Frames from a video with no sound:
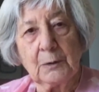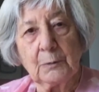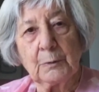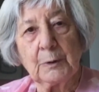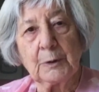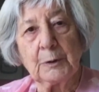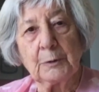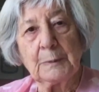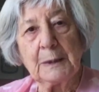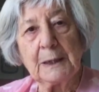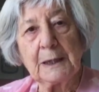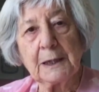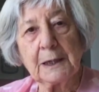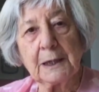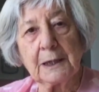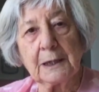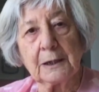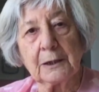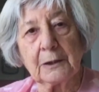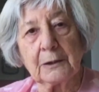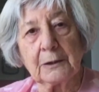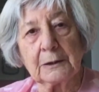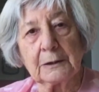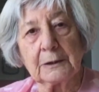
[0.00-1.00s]
we were
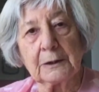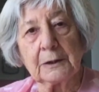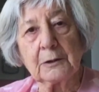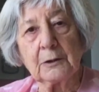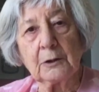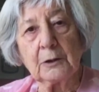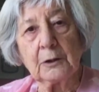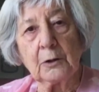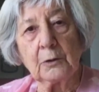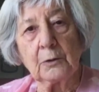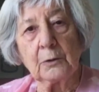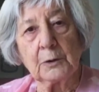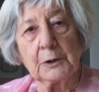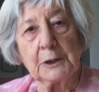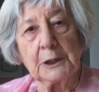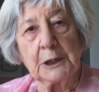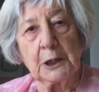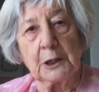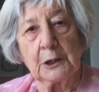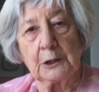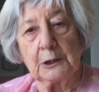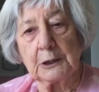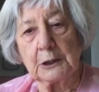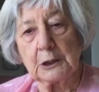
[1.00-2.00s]
making
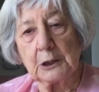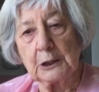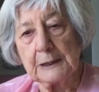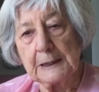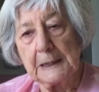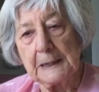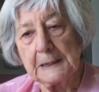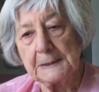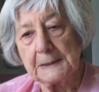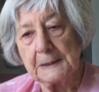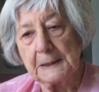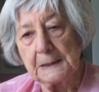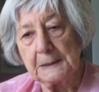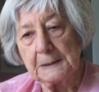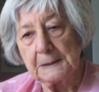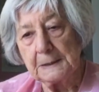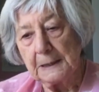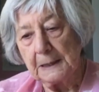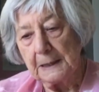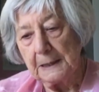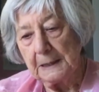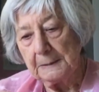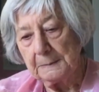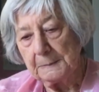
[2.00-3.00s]
little cassette
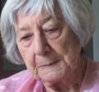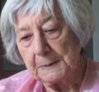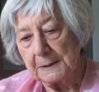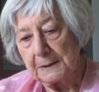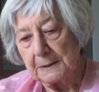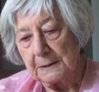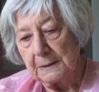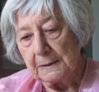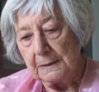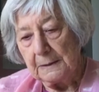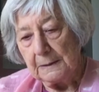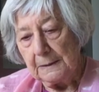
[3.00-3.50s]
tapes